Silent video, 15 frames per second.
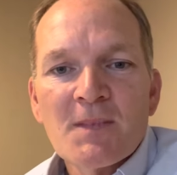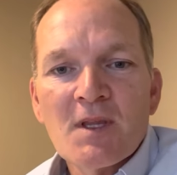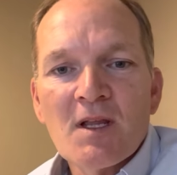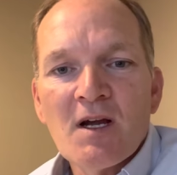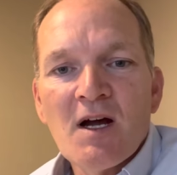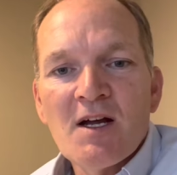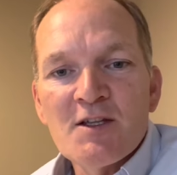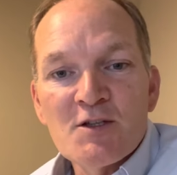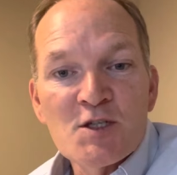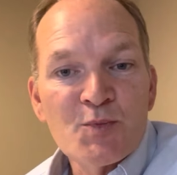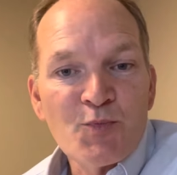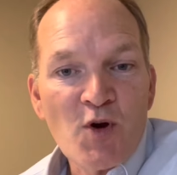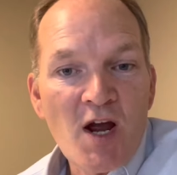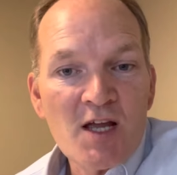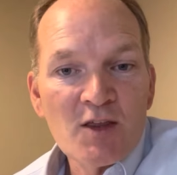uh, you
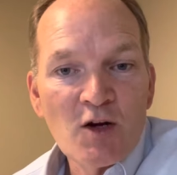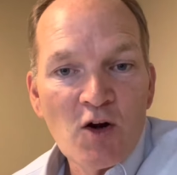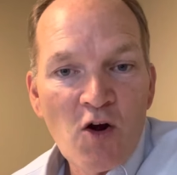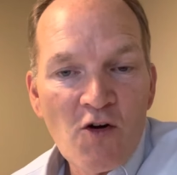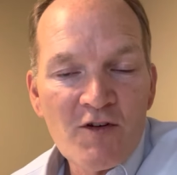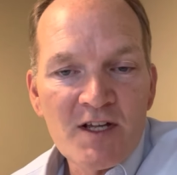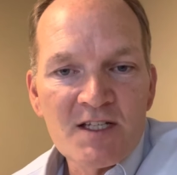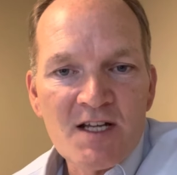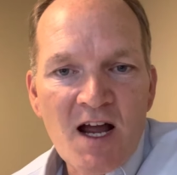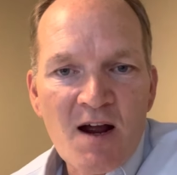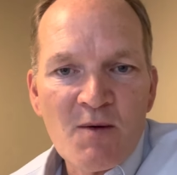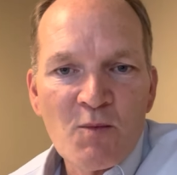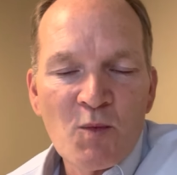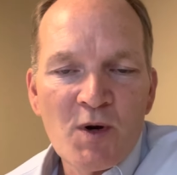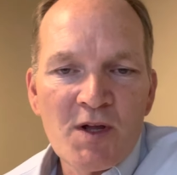spraying the lorry
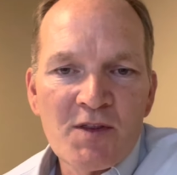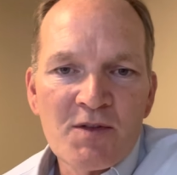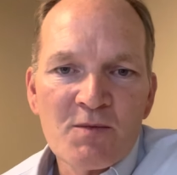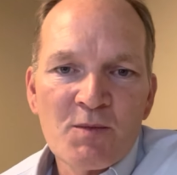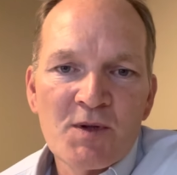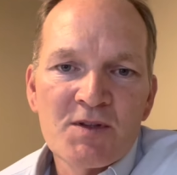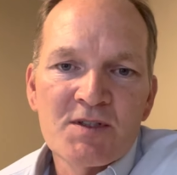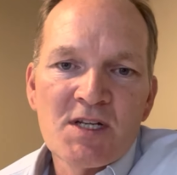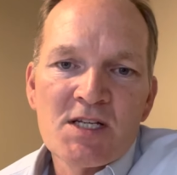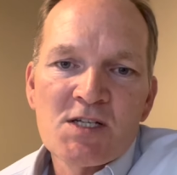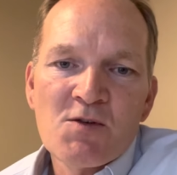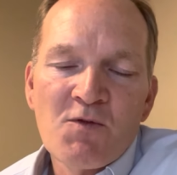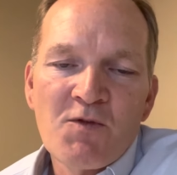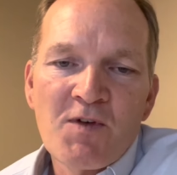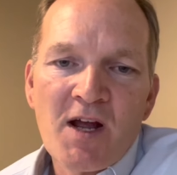down with with
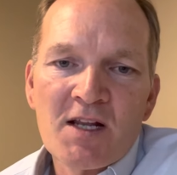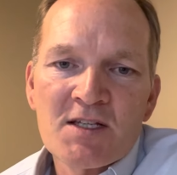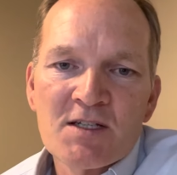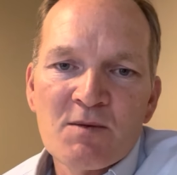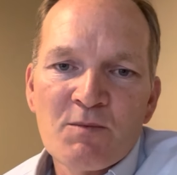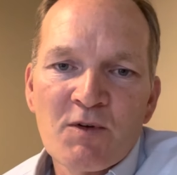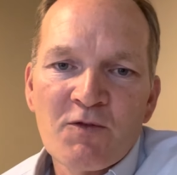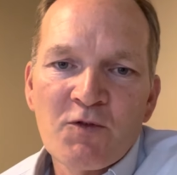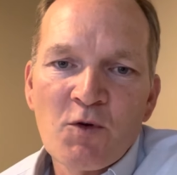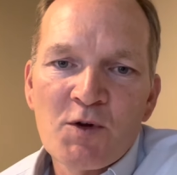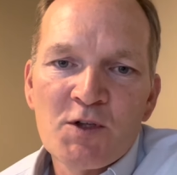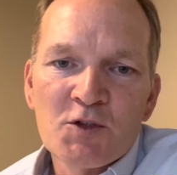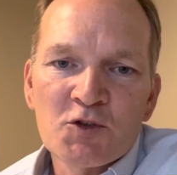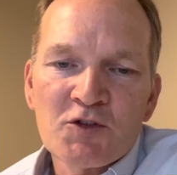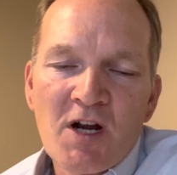disinfectant before
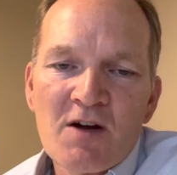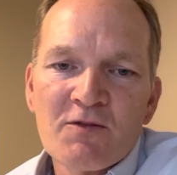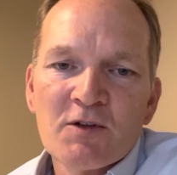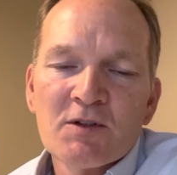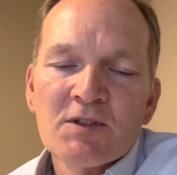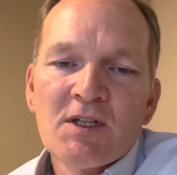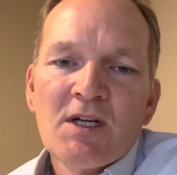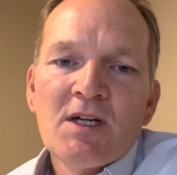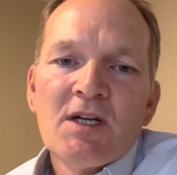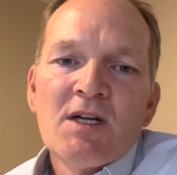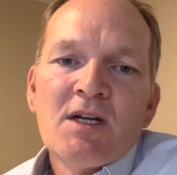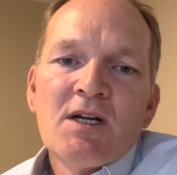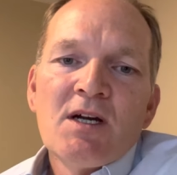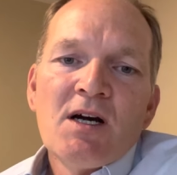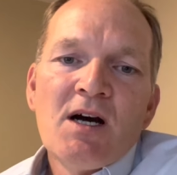you travel
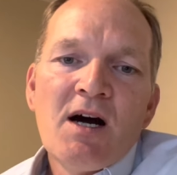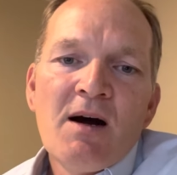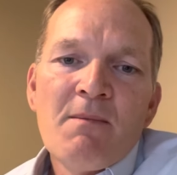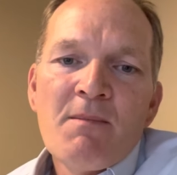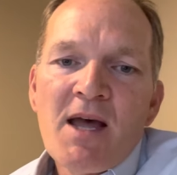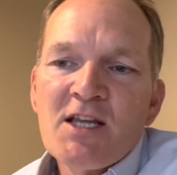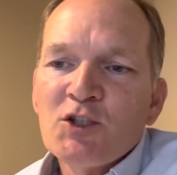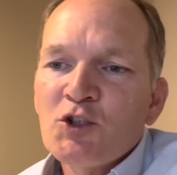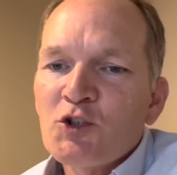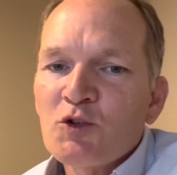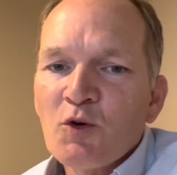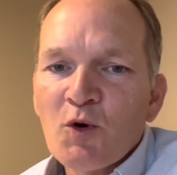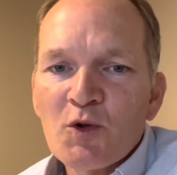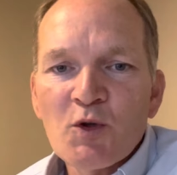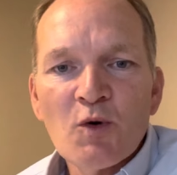uh, make
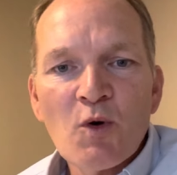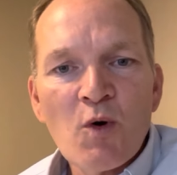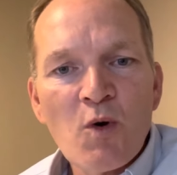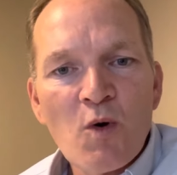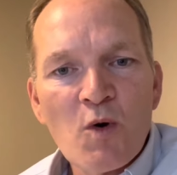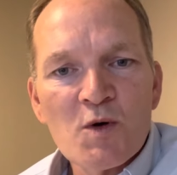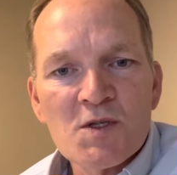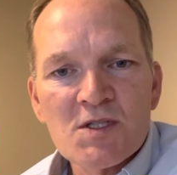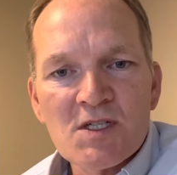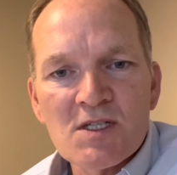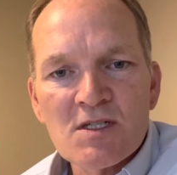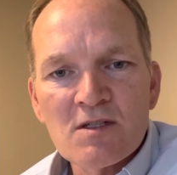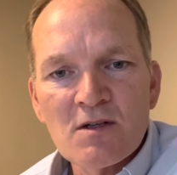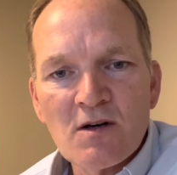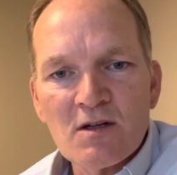sure your horse is
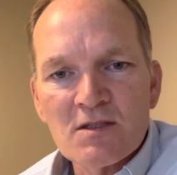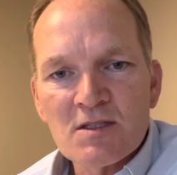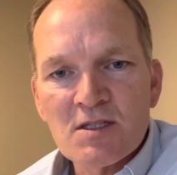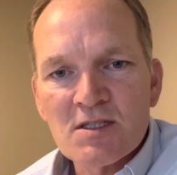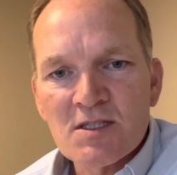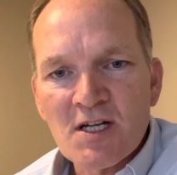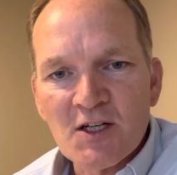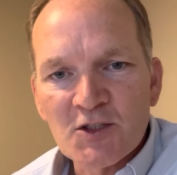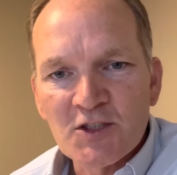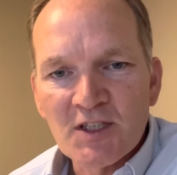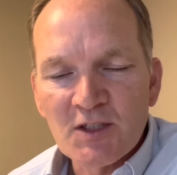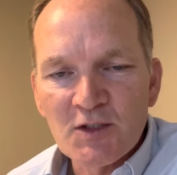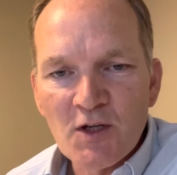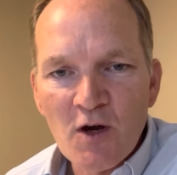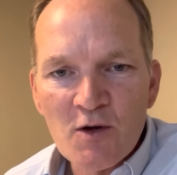not
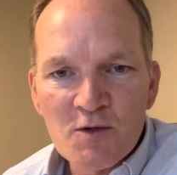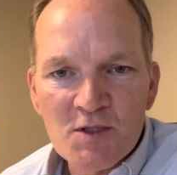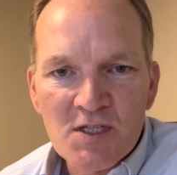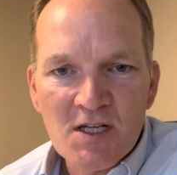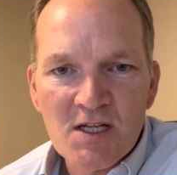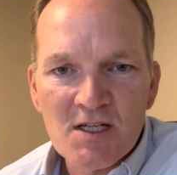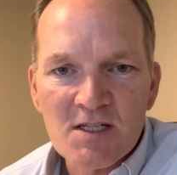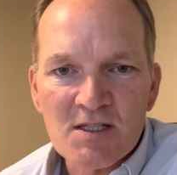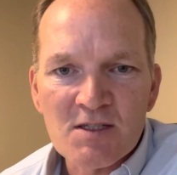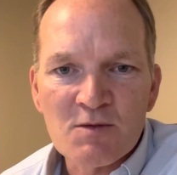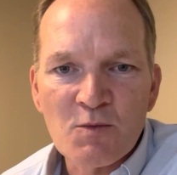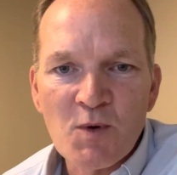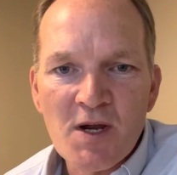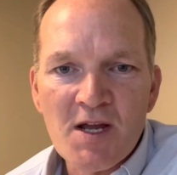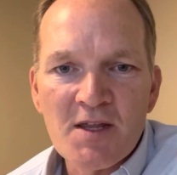touching noses
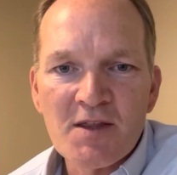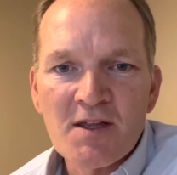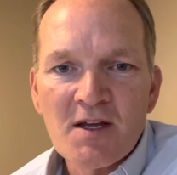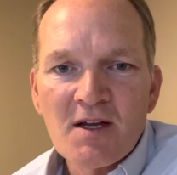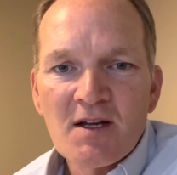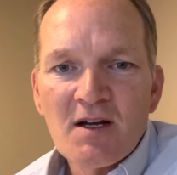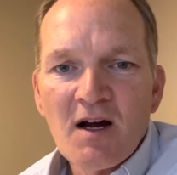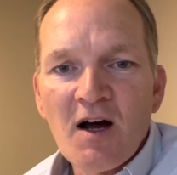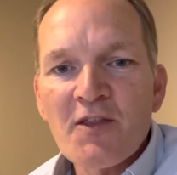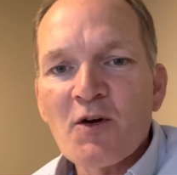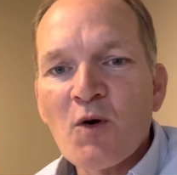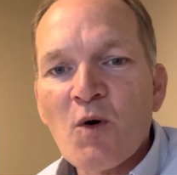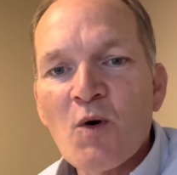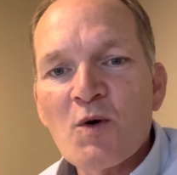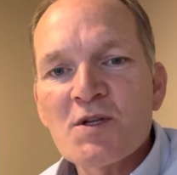with other
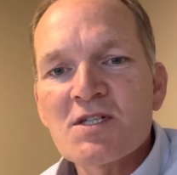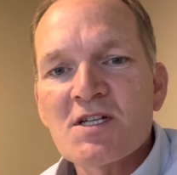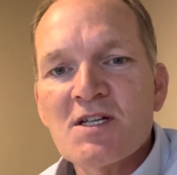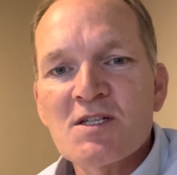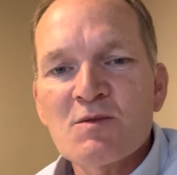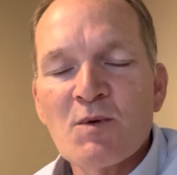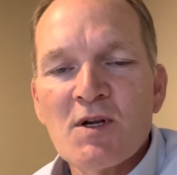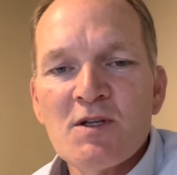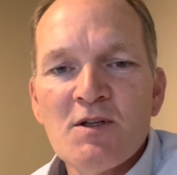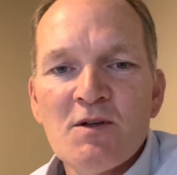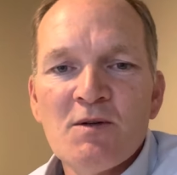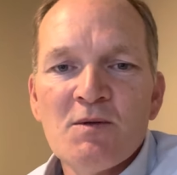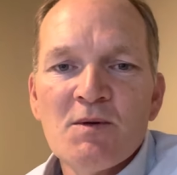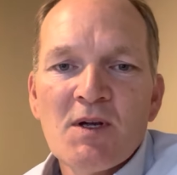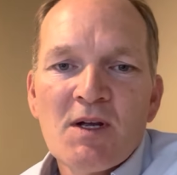horses when
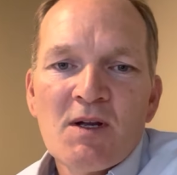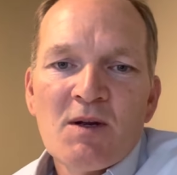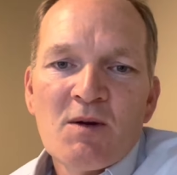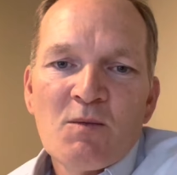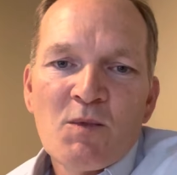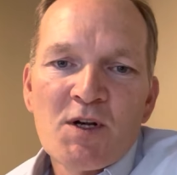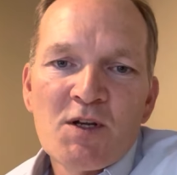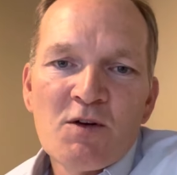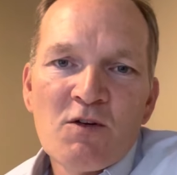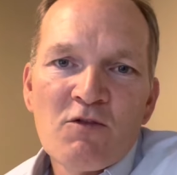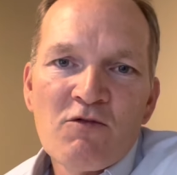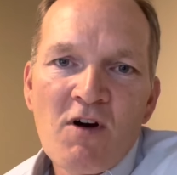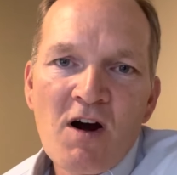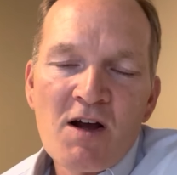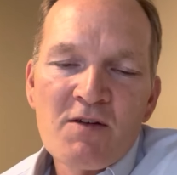you when you
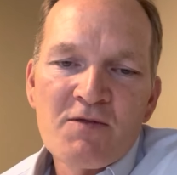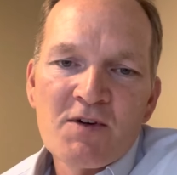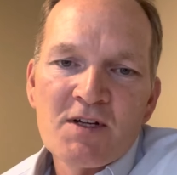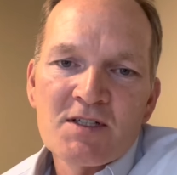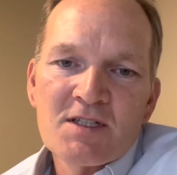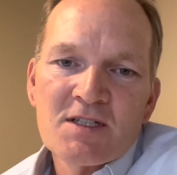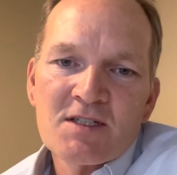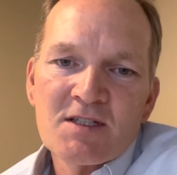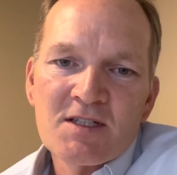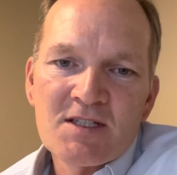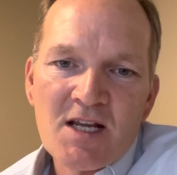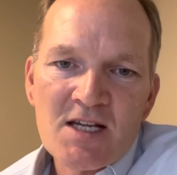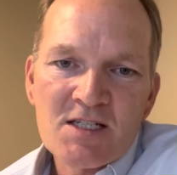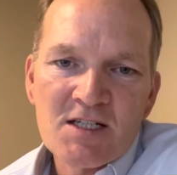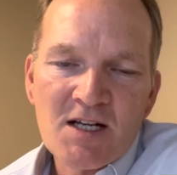arrive at the
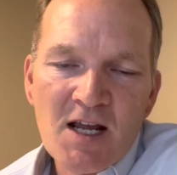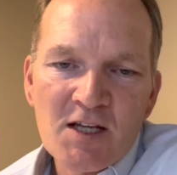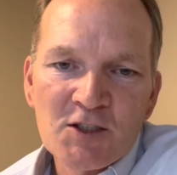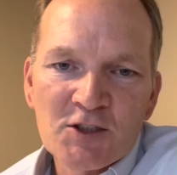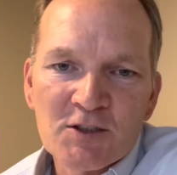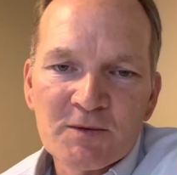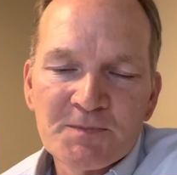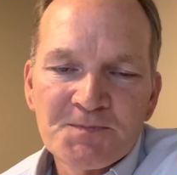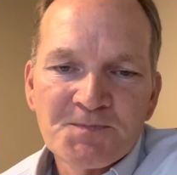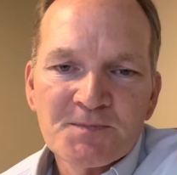destination.